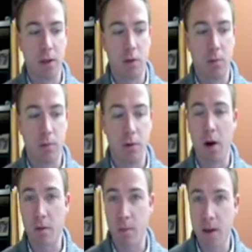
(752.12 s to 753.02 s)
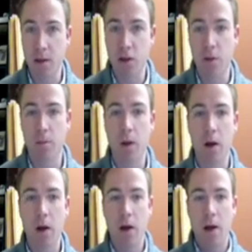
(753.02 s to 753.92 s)
to private message them.
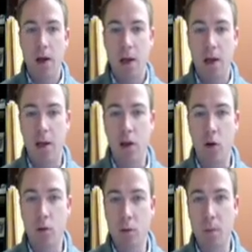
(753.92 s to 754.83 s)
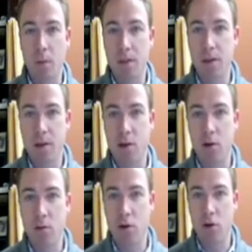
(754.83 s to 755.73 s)
Those businesses
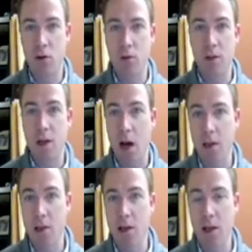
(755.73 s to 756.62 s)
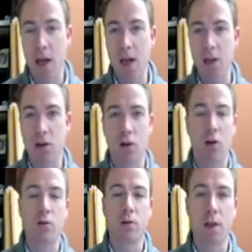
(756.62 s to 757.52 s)
who choose not to engage or
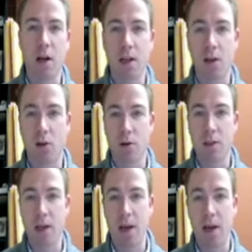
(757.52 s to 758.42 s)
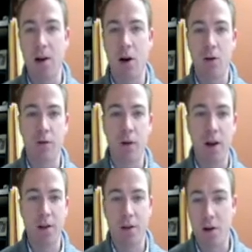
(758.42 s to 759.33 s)
whose content goes stale are going to
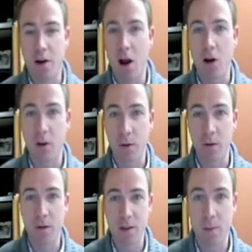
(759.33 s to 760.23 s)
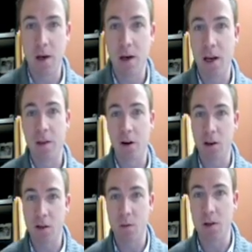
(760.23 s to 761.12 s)
find that they're not going to be visible in their
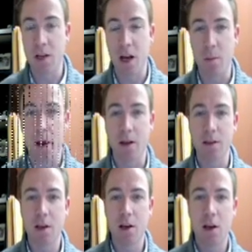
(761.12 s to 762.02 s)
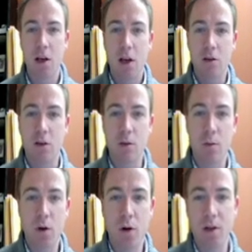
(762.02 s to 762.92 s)
customers' timelines. So it's
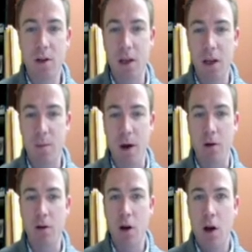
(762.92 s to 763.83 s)
important to think about